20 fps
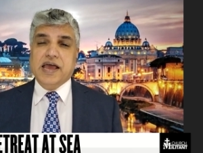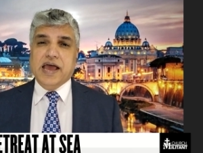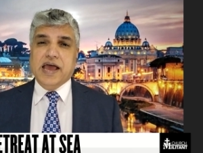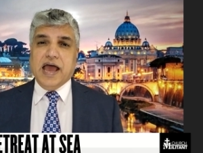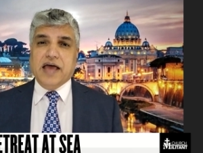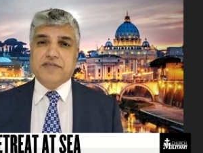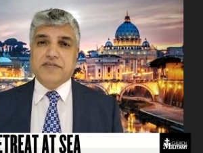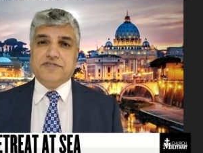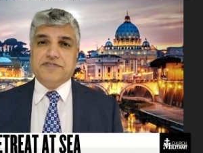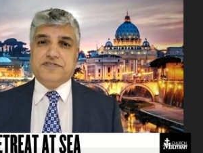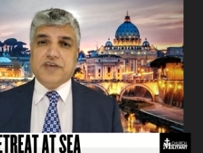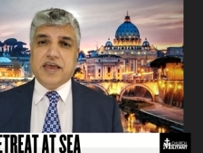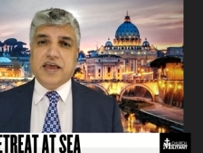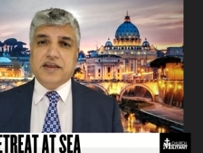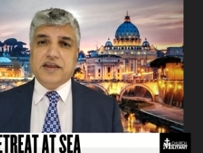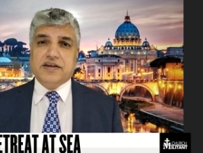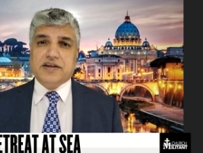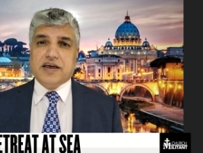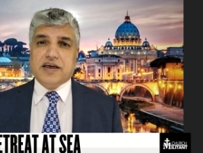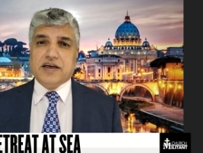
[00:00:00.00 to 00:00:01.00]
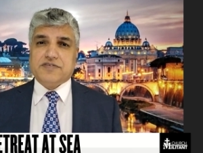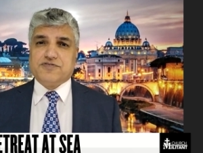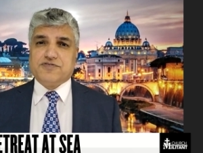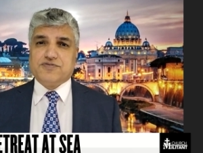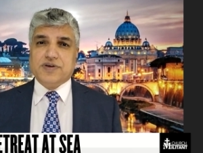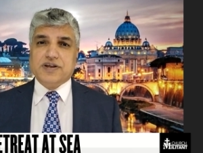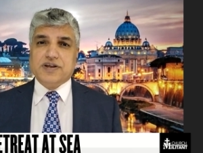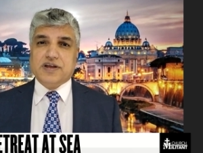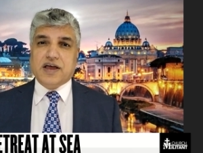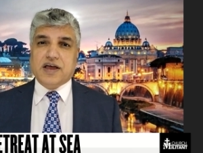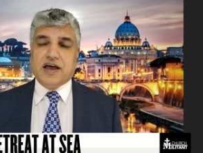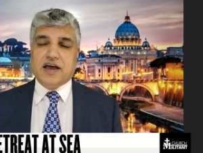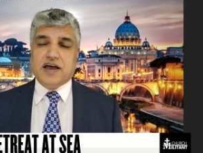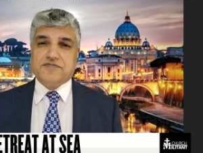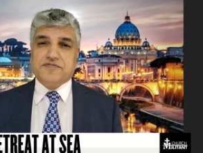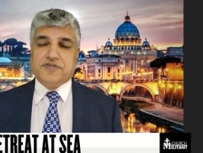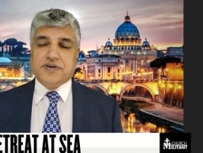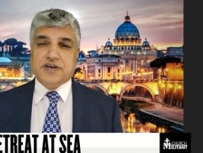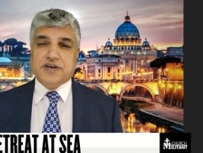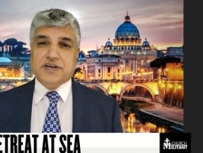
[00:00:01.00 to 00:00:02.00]
and then uh, three and a
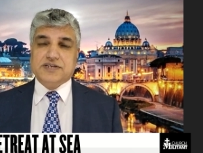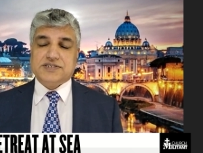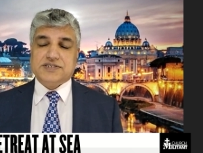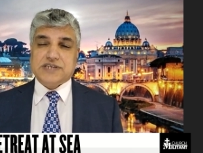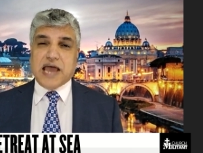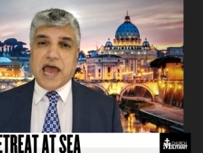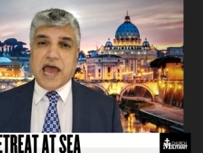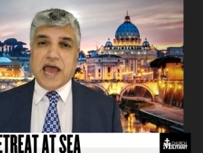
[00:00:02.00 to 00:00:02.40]
half years